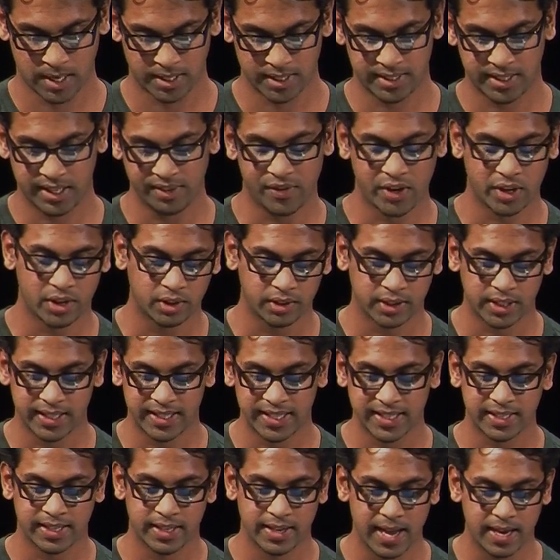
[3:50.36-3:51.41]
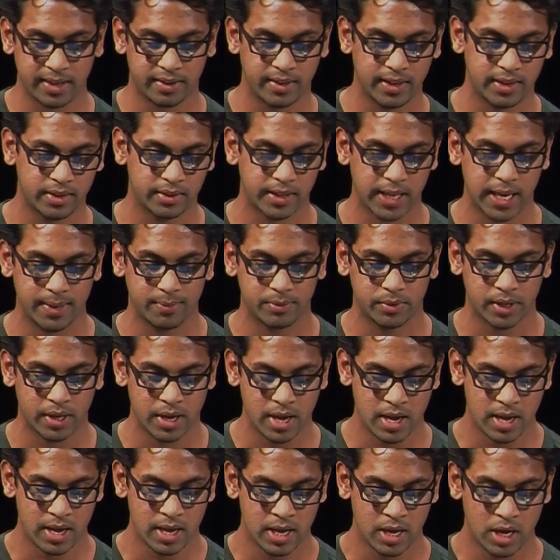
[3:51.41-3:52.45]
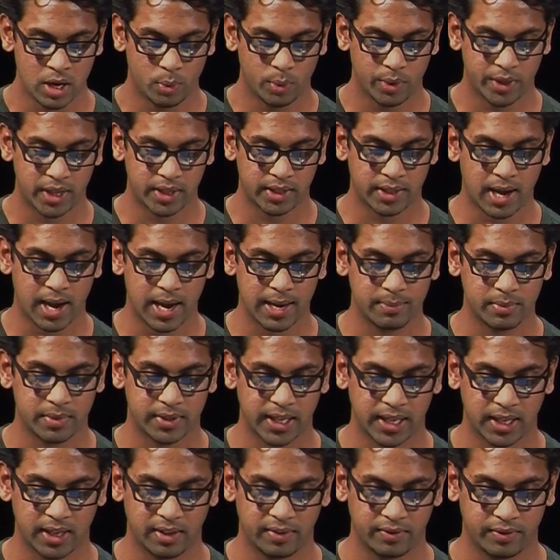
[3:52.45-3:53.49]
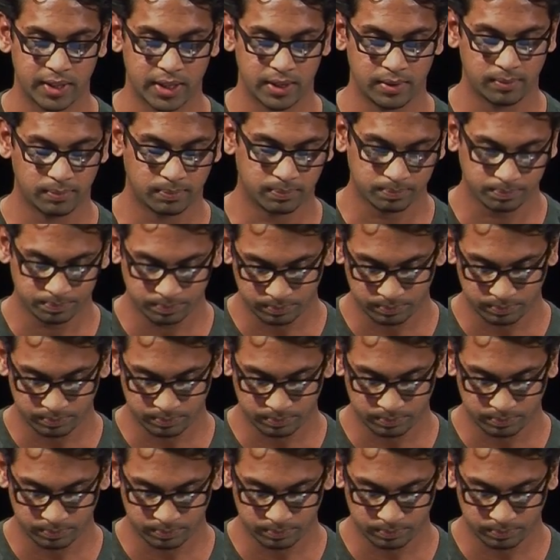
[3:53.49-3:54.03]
It's difficult to disconnect these names with the times they lived in.